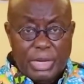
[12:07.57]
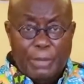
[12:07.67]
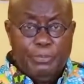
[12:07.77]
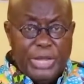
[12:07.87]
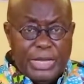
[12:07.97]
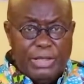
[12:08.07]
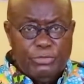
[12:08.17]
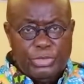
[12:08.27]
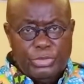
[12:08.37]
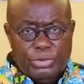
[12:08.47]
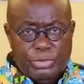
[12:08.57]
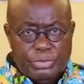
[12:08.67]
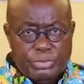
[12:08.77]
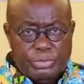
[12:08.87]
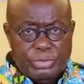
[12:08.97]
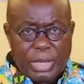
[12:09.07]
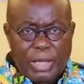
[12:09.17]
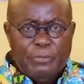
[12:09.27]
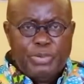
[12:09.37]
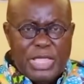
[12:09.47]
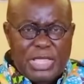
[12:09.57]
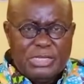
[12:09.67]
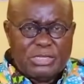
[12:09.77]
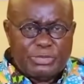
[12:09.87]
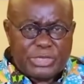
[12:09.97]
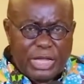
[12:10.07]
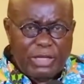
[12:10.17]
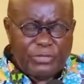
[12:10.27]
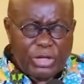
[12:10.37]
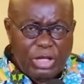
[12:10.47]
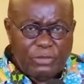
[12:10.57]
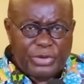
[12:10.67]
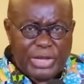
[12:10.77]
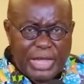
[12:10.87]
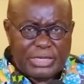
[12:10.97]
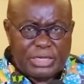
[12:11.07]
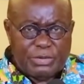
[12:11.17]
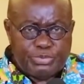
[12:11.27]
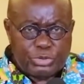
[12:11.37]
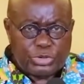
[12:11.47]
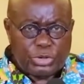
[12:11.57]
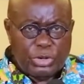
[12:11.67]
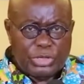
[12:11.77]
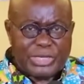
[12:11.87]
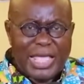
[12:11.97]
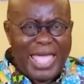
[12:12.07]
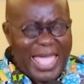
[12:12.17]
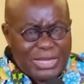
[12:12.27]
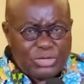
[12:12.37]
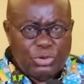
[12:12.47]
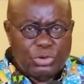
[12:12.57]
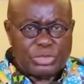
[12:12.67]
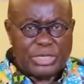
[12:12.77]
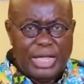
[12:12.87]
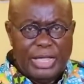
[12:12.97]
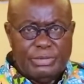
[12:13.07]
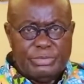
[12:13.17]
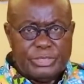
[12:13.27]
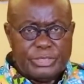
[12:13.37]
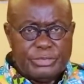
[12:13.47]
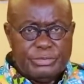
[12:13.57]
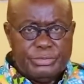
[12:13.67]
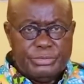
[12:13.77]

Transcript: I'm pleading with you. Please observe the COVID-19 protocols at all times.